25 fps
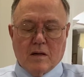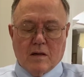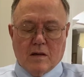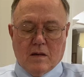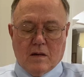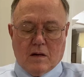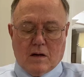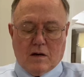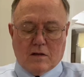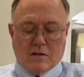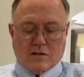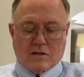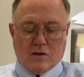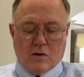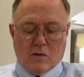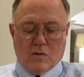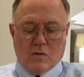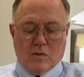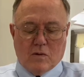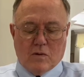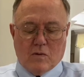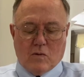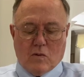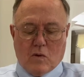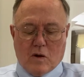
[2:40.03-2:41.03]

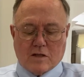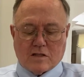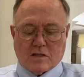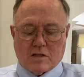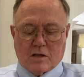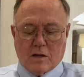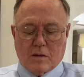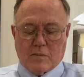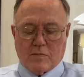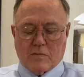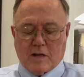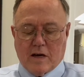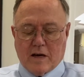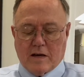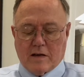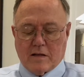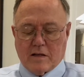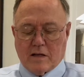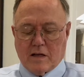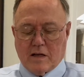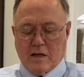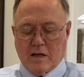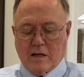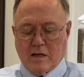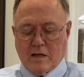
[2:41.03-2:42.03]
Also, Washington obtained
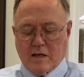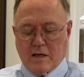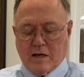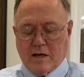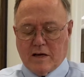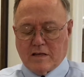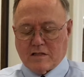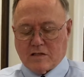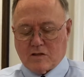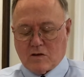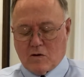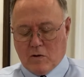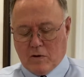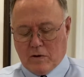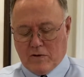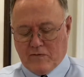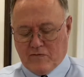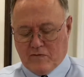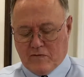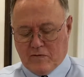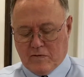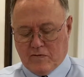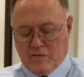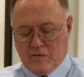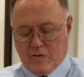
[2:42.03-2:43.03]
an Indian escort
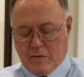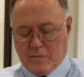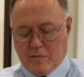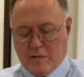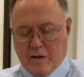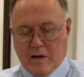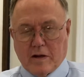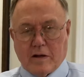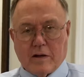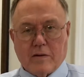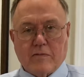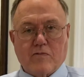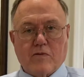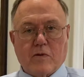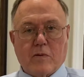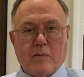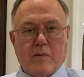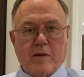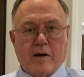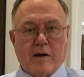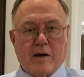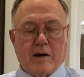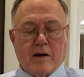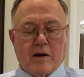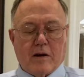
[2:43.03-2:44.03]
from the
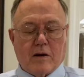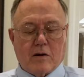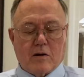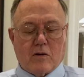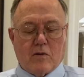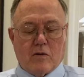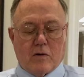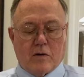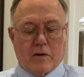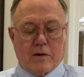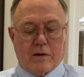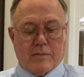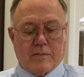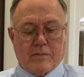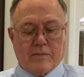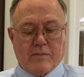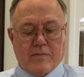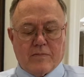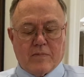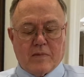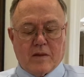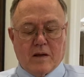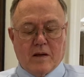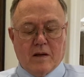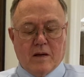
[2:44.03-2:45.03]
Iroquois.
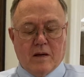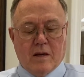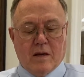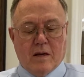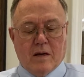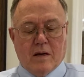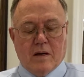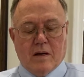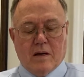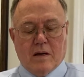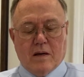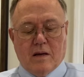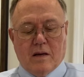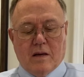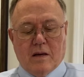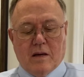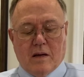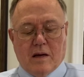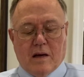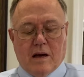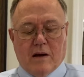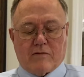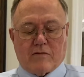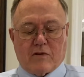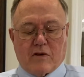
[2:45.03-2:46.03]

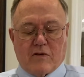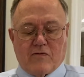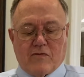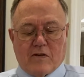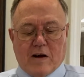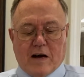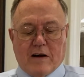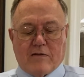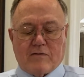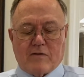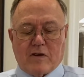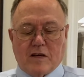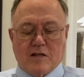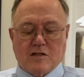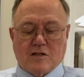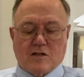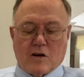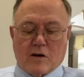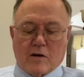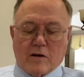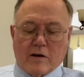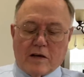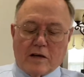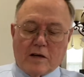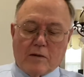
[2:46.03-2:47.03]
After a 5-day
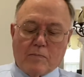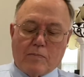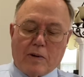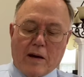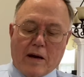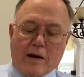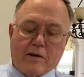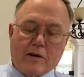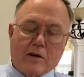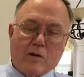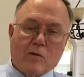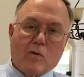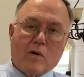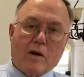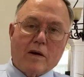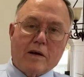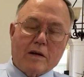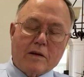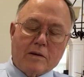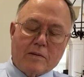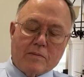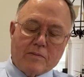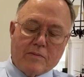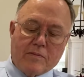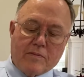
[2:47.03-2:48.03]
journey in pounding
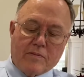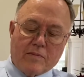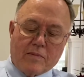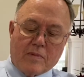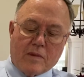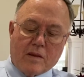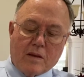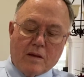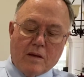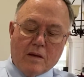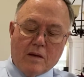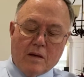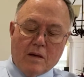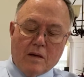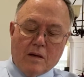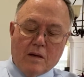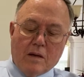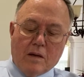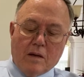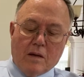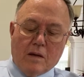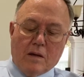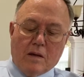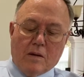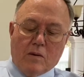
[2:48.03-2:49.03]
rain,
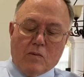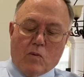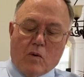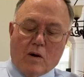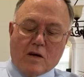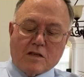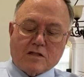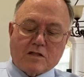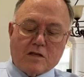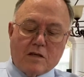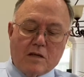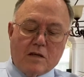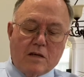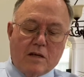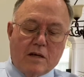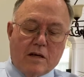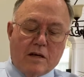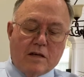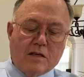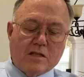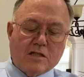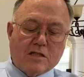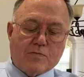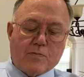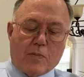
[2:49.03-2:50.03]
Washington
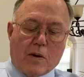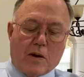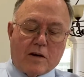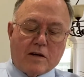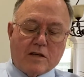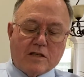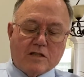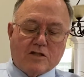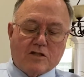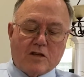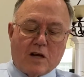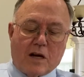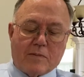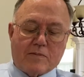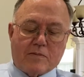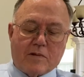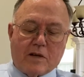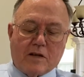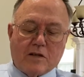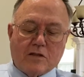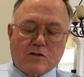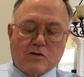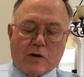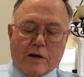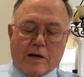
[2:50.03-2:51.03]
and his party stopped at
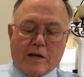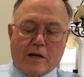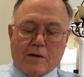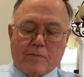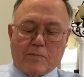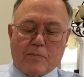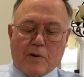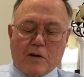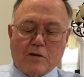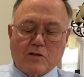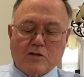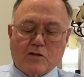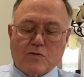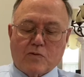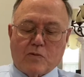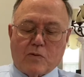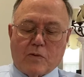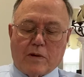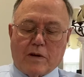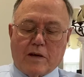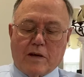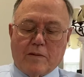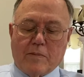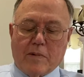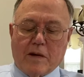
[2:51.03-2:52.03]
a trading post
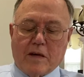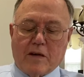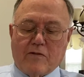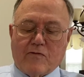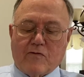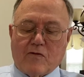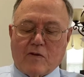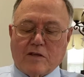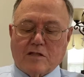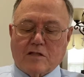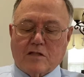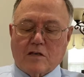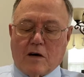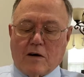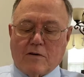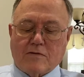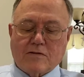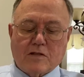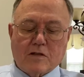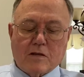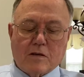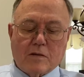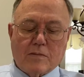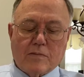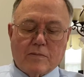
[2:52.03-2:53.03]
where he met a French
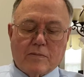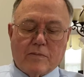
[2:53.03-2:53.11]
officer,